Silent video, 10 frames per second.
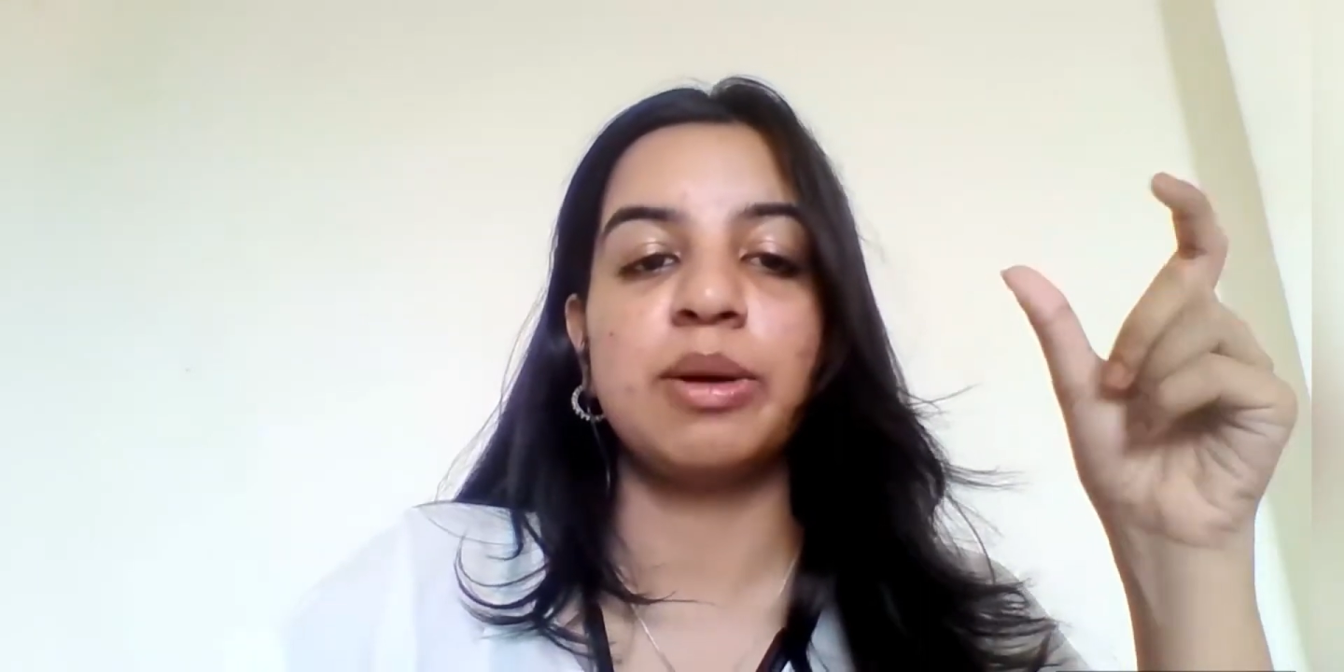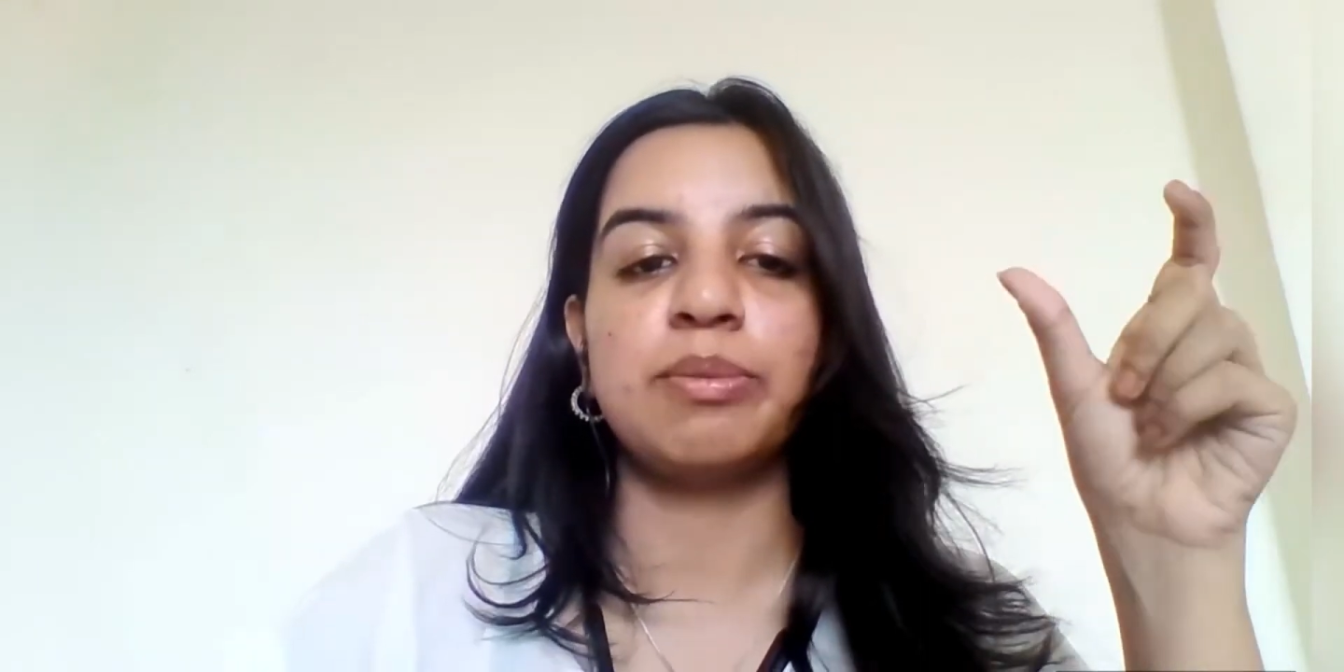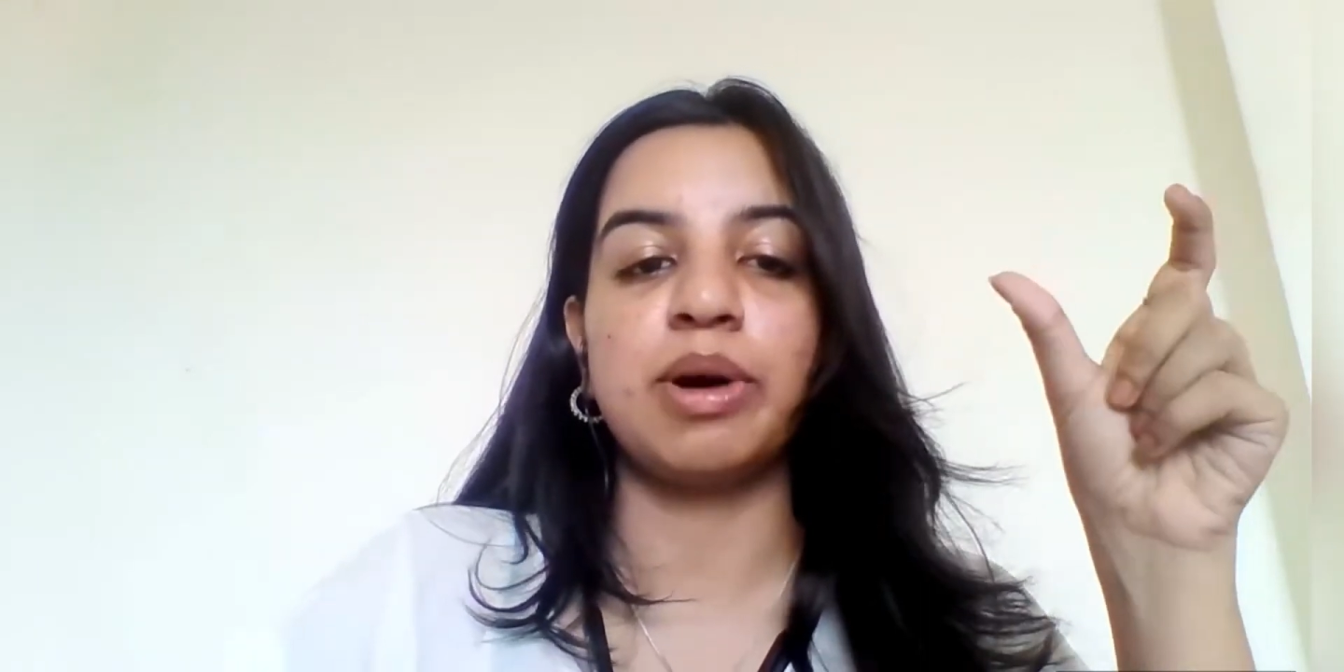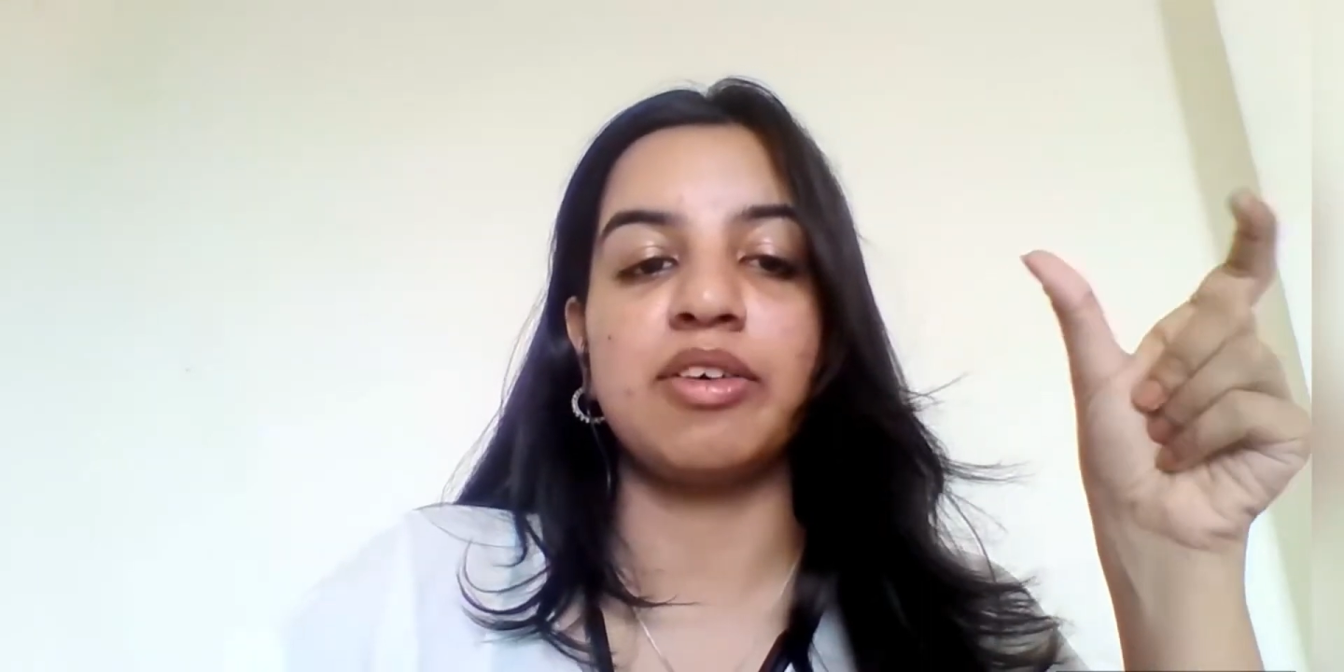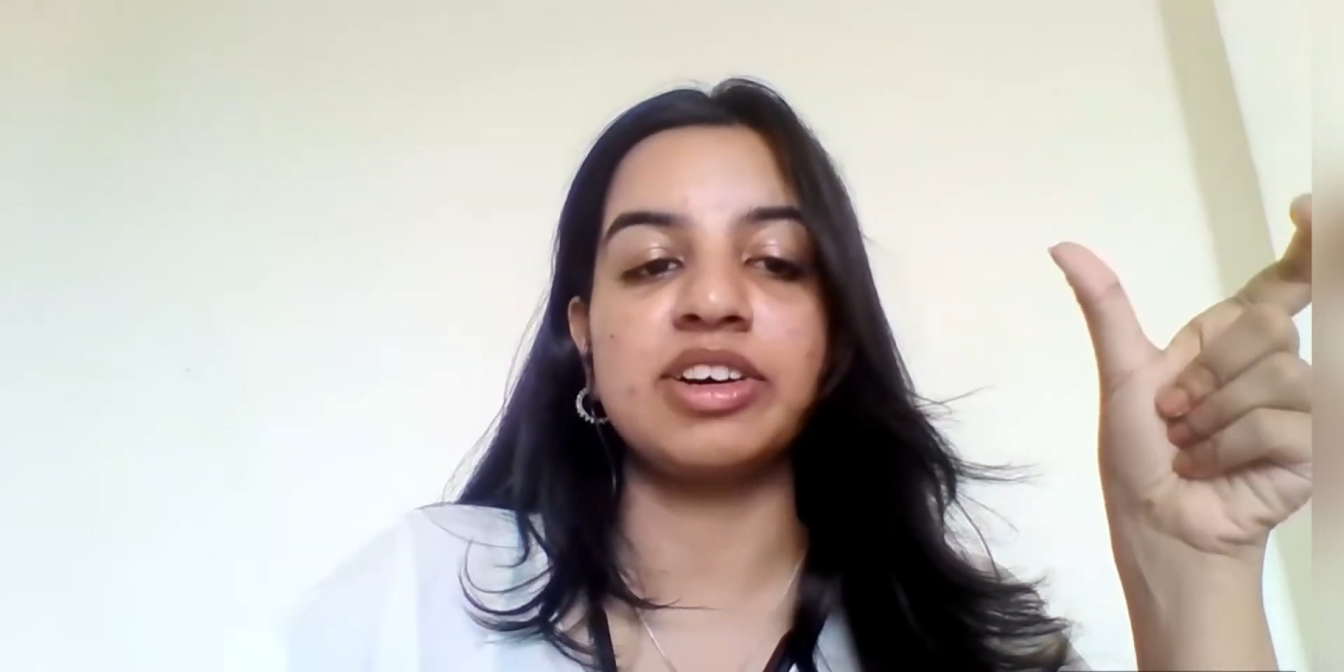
power